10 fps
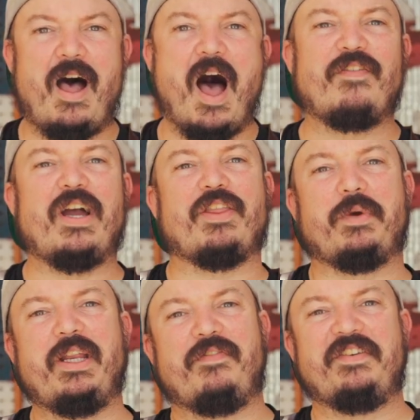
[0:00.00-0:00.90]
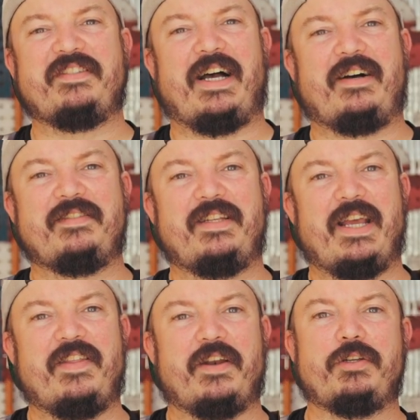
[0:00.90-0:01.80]
I've got 3 different styles
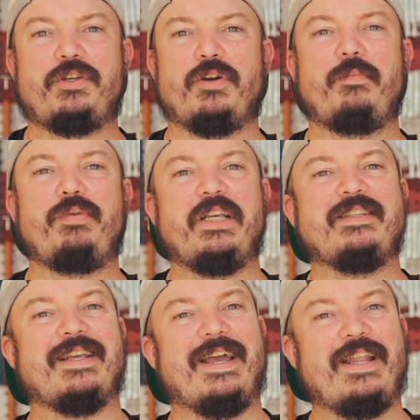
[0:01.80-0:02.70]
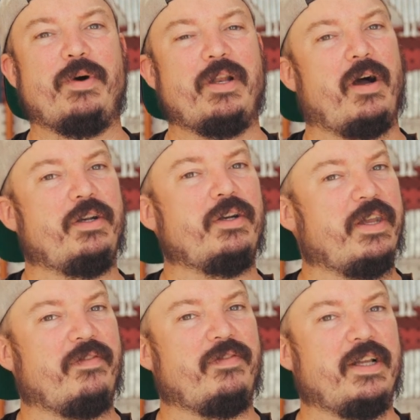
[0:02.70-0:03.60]
today that are sure to please anyone on your
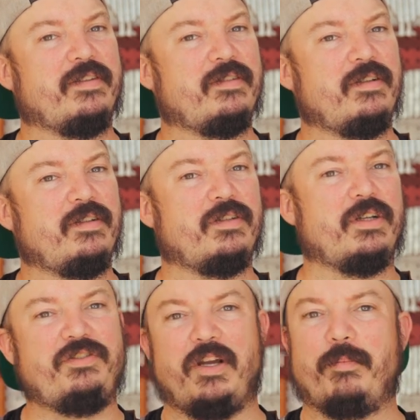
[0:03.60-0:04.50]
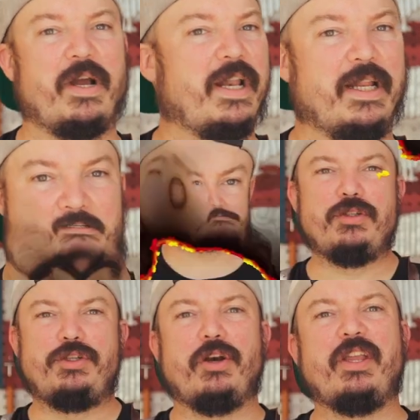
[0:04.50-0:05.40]
gift list, so let's jump right in.
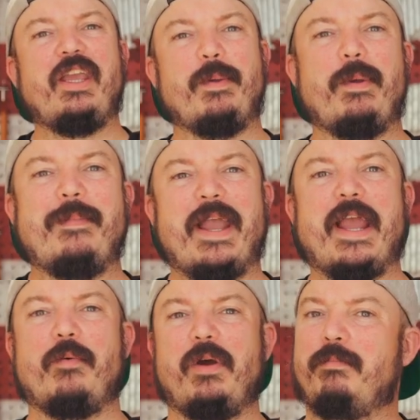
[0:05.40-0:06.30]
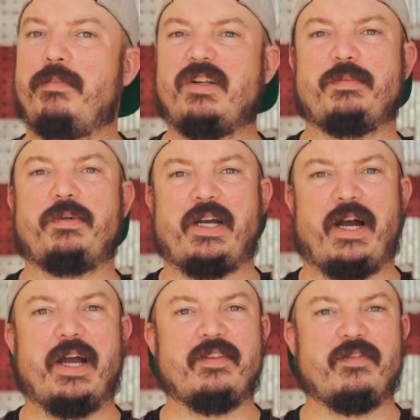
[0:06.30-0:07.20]
So jerky can be made with multiple
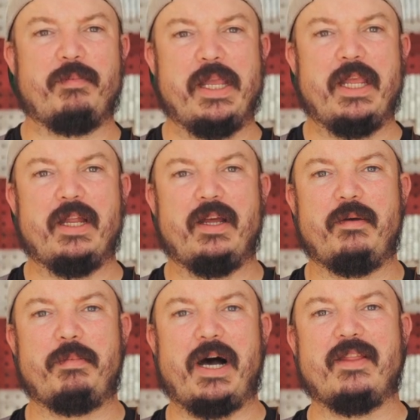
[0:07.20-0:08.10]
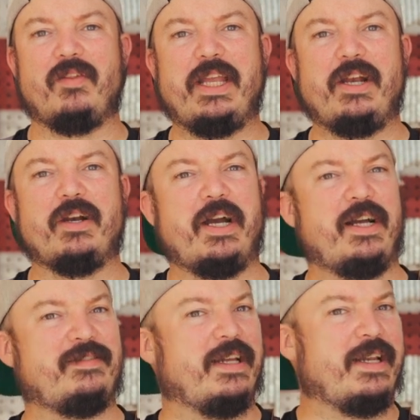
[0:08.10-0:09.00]
kinds of meat, but the leaner
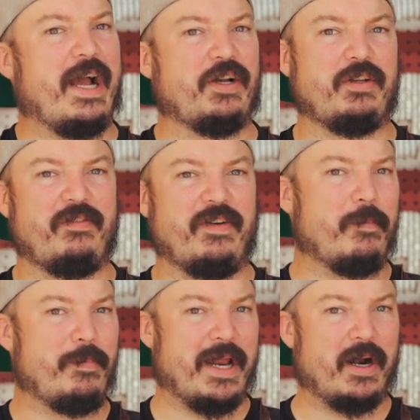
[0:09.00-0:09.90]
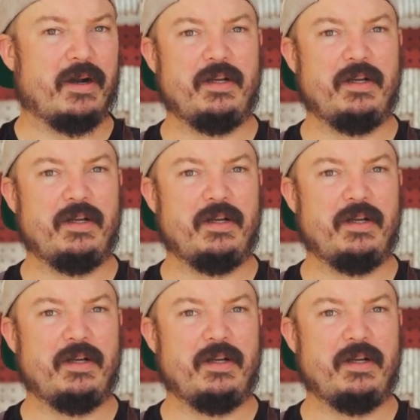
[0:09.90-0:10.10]
cuts tend to actually fare better.